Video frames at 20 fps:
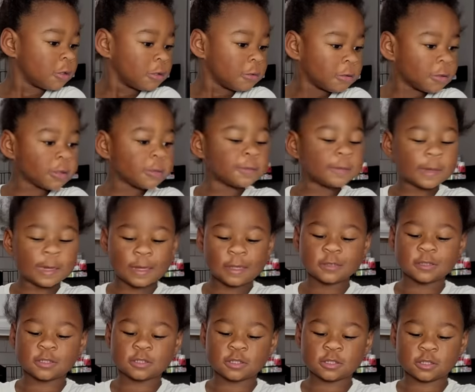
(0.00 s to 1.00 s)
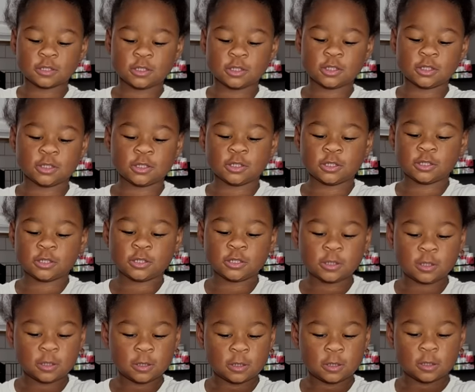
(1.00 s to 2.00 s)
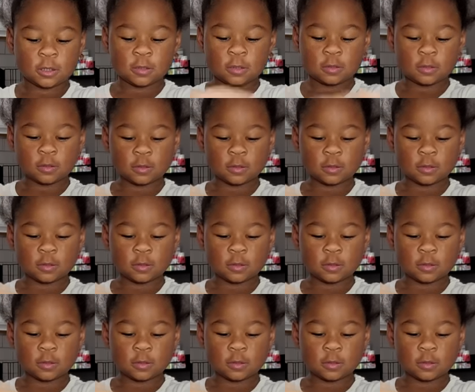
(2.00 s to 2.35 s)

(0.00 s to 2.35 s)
Where's brown sugar? Right here.